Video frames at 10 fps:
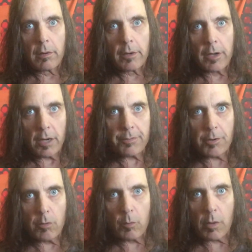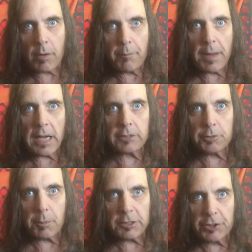Good afternoon and welcome back
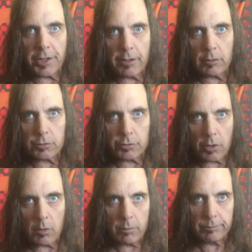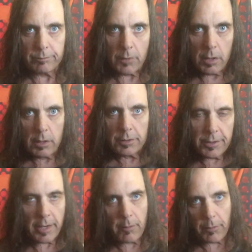to my channel. So
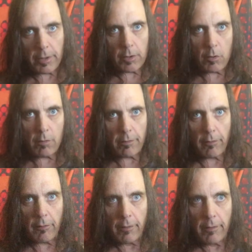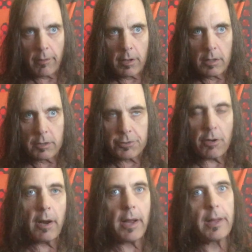today we're going to go over
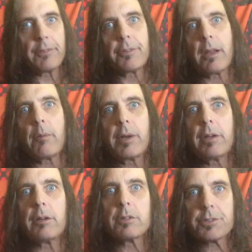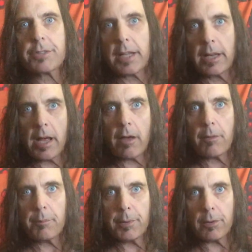triads. That way you understand how
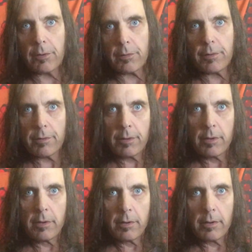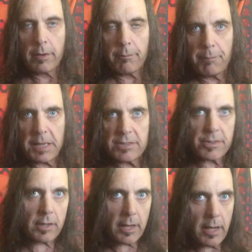to build,
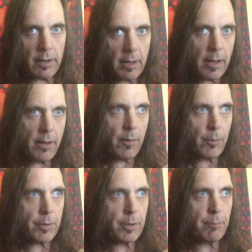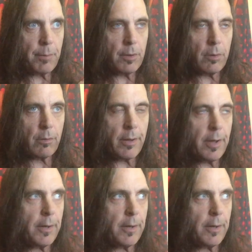basically how you can build